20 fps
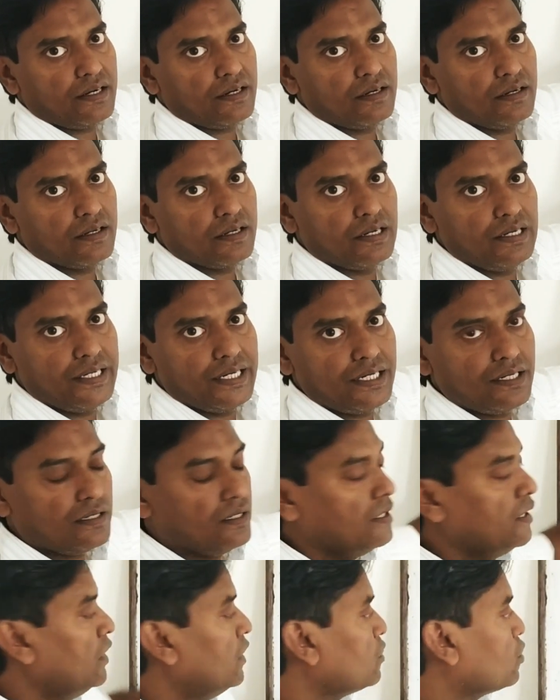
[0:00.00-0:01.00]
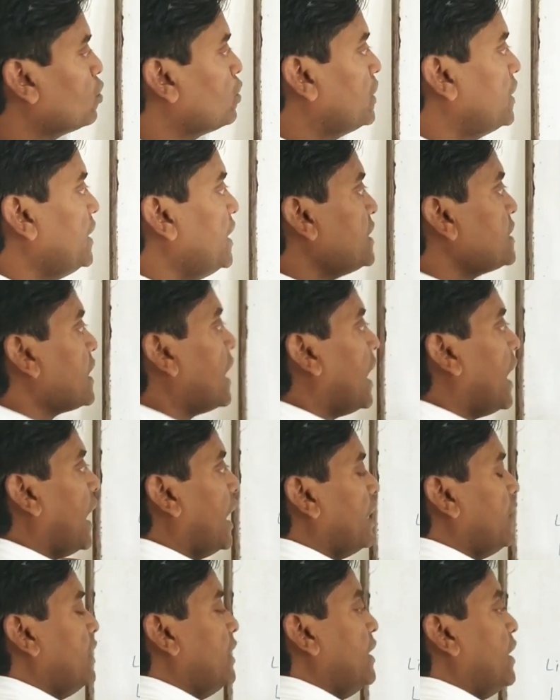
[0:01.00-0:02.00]
Clear? So this
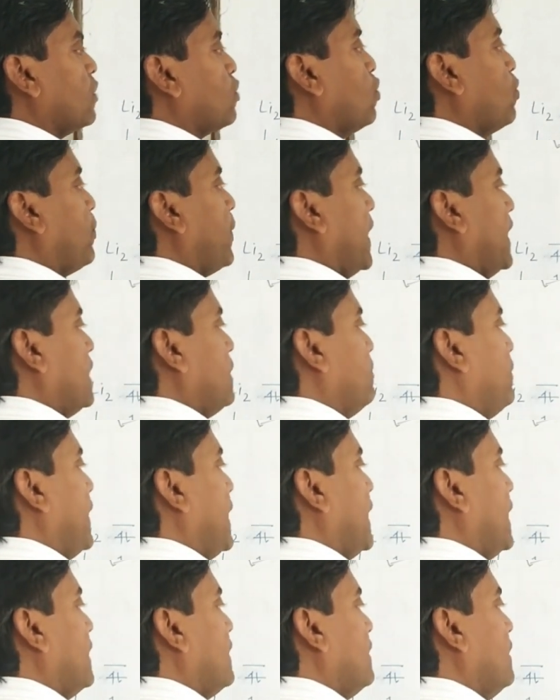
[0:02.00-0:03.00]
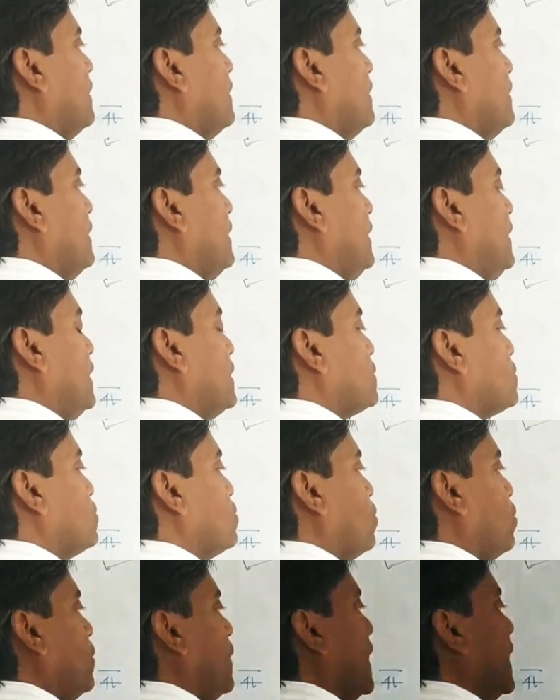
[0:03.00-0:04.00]
highly occupied band is
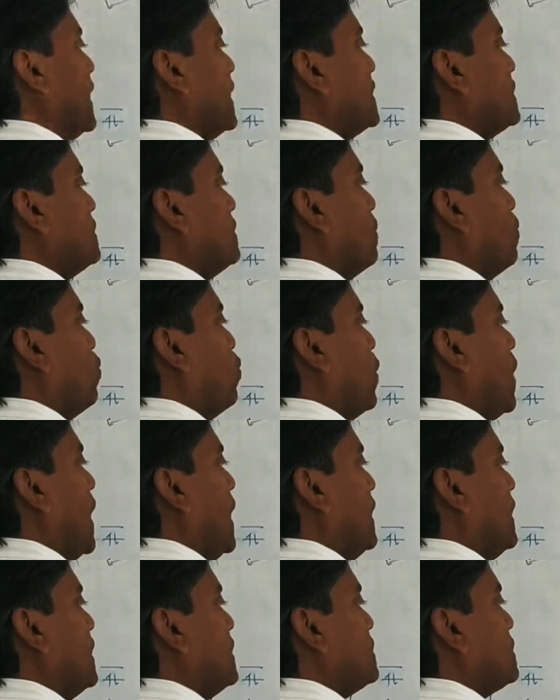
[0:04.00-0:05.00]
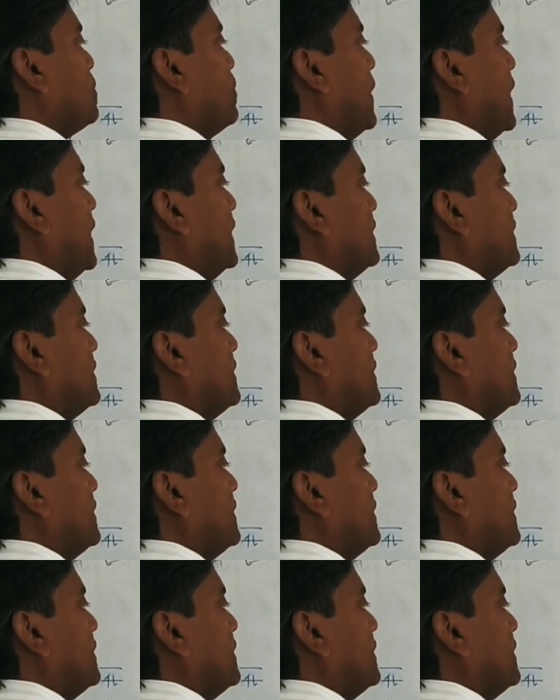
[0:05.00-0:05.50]
known as valence band.